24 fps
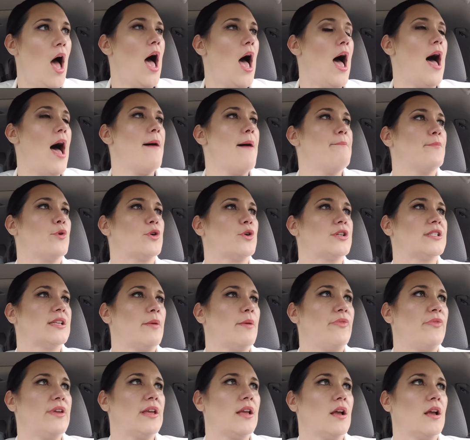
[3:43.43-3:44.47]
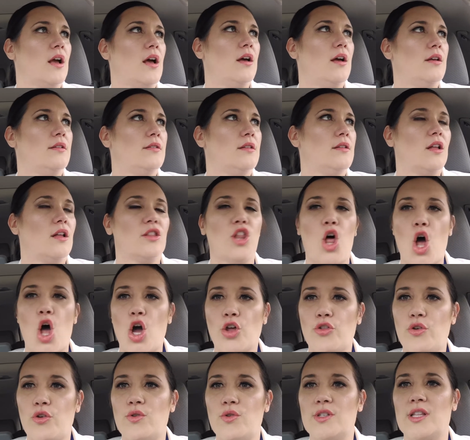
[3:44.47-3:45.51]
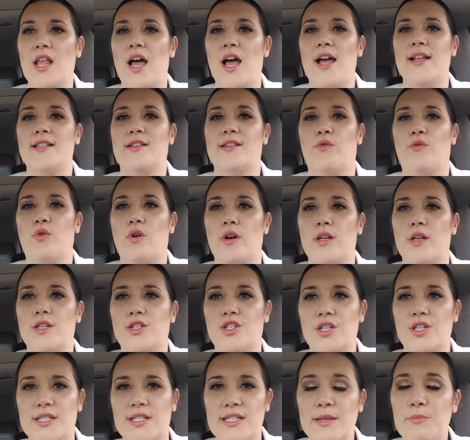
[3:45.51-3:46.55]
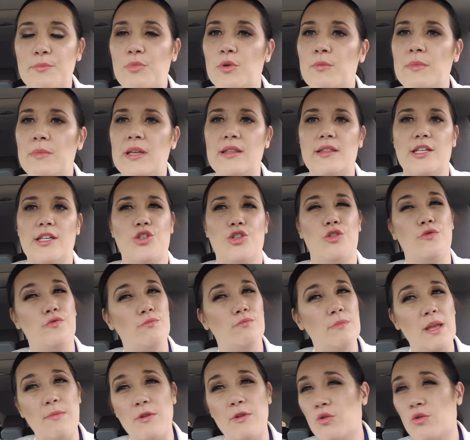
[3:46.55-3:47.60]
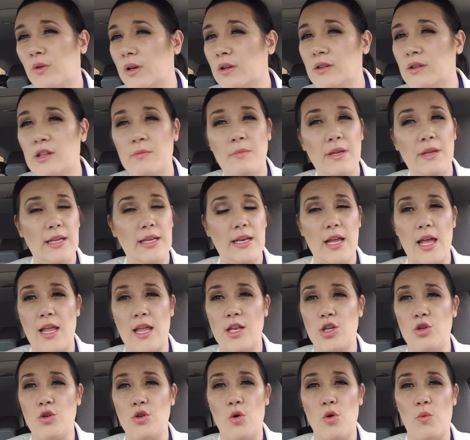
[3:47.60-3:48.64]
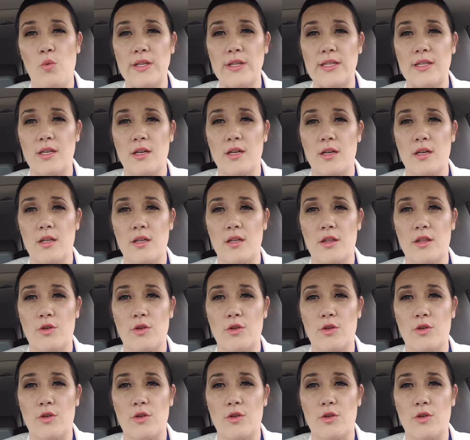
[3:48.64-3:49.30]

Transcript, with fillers: um, or something uh, along those lines of where it's just simple meat that you maybe grilled the meat and you know what the,